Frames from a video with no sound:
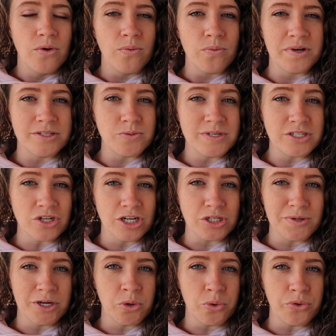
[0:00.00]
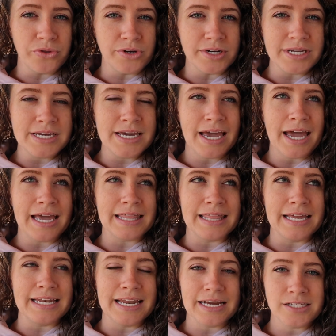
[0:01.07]
once we start doing Whole30. And
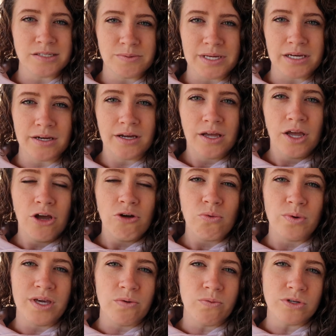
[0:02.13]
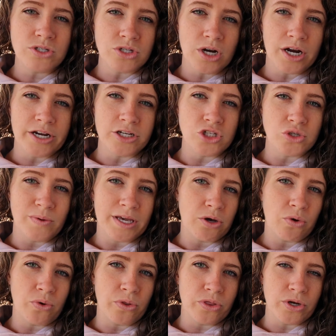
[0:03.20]
then next week we will start doing
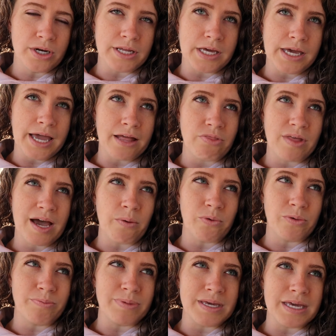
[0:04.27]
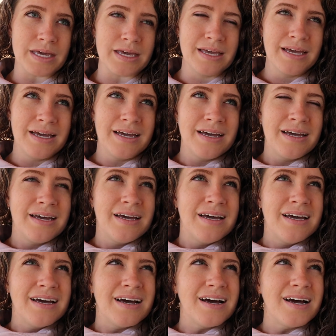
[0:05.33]
Whole30, and that will be
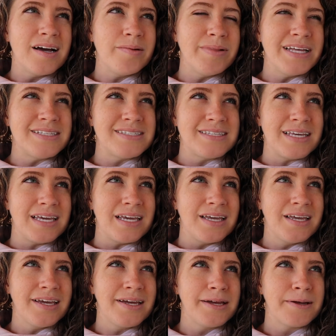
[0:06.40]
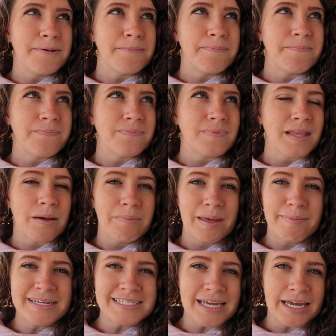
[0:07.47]
let's see,
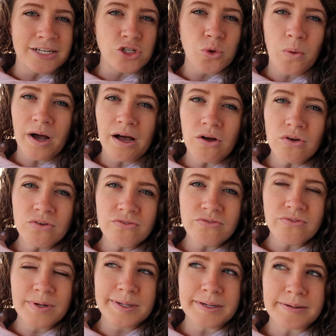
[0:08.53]
maybe day 12,